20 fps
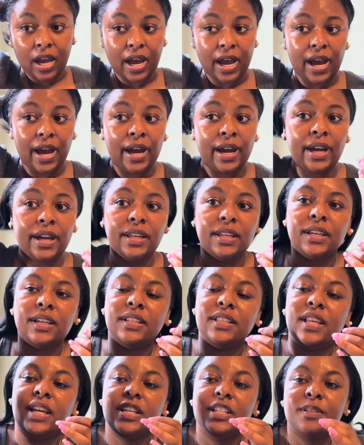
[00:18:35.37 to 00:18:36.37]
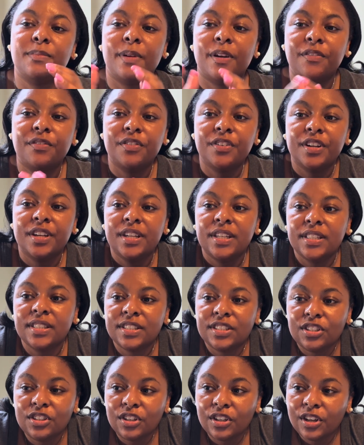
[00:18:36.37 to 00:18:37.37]
I texted my
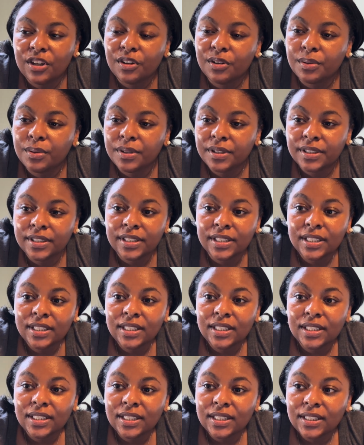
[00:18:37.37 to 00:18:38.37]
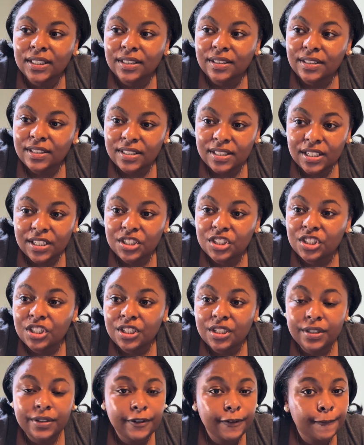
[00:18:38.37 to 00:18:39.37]
friends, you know, this next
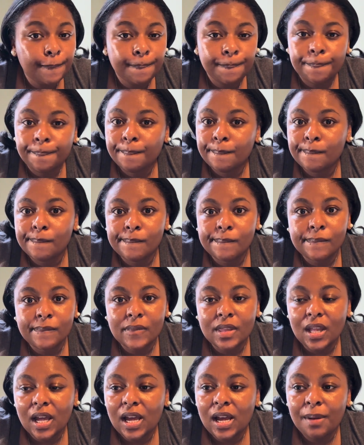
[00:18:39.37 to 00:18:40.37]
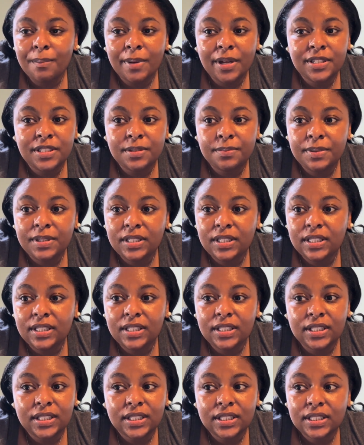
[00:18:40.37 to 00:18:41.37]
year, I'm about to
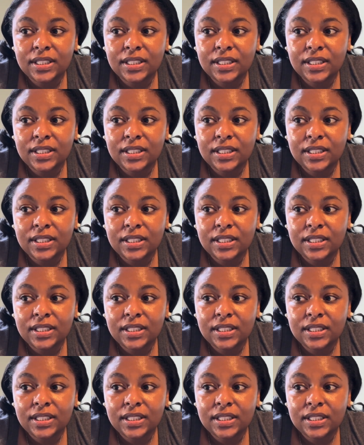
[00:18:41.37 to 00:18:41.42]
be